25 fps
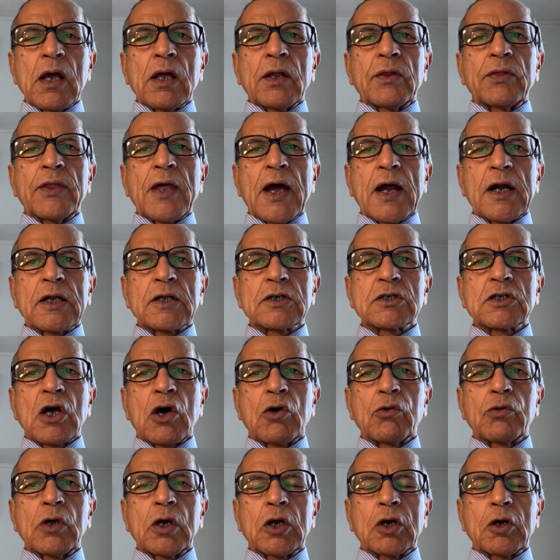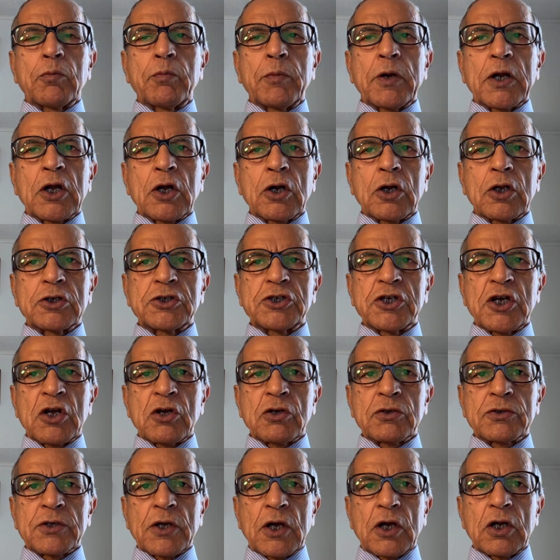That is how they committed a
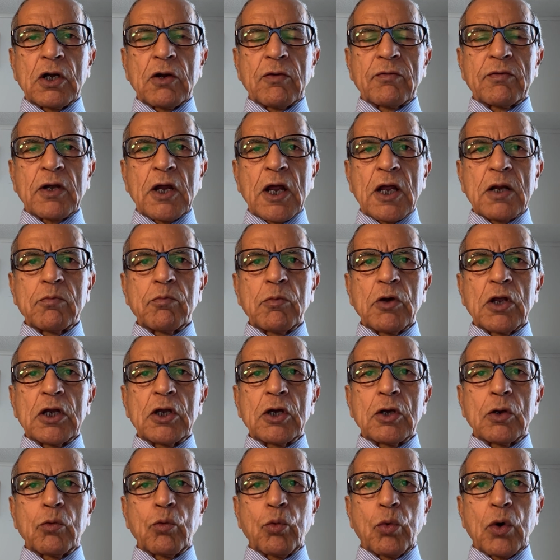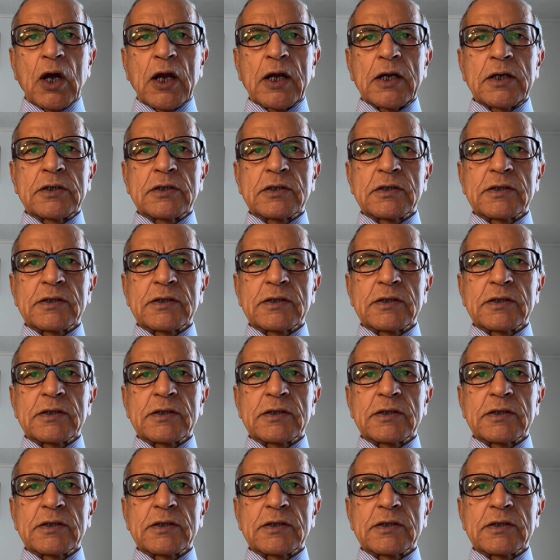genocide of 10 million whites,